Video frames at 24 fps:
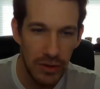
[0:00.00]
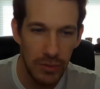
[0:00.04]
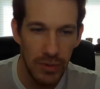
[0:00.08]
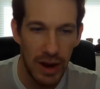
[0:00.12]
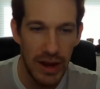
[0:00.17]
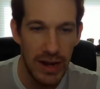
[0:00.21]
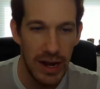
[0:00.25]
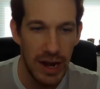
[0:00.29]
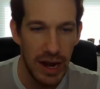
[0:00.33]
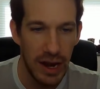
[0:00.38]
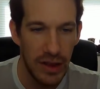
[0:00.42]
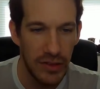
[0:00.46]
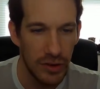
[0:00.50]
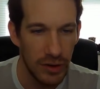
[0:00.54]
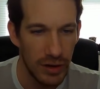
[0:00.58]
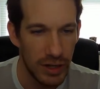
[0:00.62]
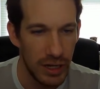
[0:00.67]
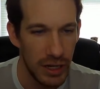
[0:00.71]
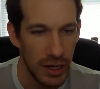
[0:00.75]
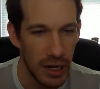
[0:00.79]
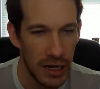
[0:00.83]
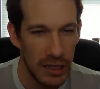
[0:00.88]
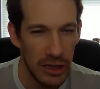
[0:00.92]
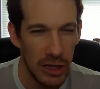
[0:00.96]
the right answer
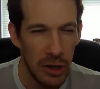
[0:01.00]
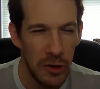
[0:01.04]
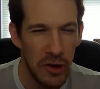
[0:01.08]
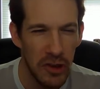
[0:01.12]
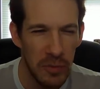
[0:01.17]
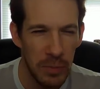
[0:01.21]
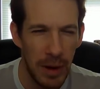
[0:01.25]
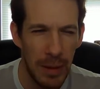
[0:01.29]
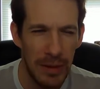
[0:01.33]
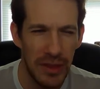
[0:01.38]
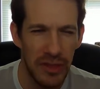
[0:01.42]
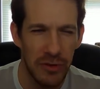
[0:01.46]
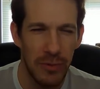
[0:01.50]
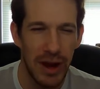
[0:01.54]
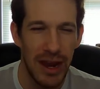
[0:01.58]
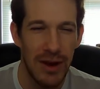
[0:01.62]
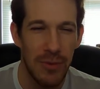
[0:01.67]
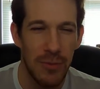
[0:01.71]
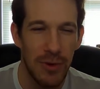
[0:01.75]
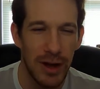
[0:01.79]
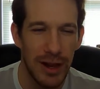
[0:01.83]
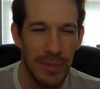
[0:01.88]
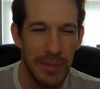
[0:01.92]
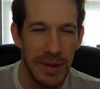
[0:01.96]
here, and Luna's probably the
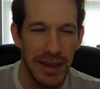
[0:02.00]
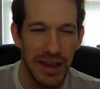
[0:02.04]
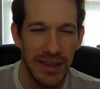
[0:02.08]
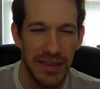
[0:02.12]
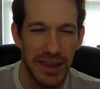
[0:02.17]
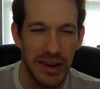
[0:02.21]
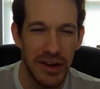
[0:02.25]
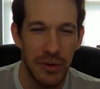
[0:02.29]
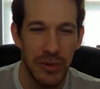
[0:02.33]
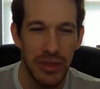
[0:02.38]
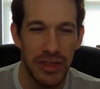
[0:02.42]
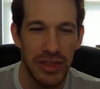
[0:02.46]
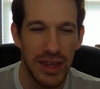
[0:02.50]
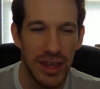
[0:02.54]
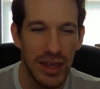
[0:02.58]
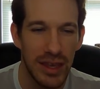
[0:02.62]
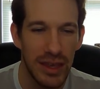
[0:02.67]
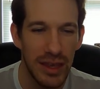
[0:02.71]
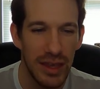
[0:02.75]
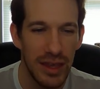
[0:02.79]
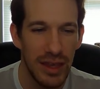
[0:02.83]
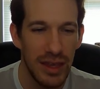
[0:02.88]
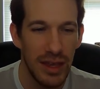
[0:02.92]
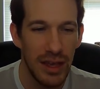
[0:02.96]
right one because I don't
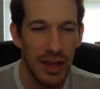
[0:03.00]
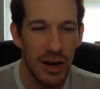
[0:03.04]
think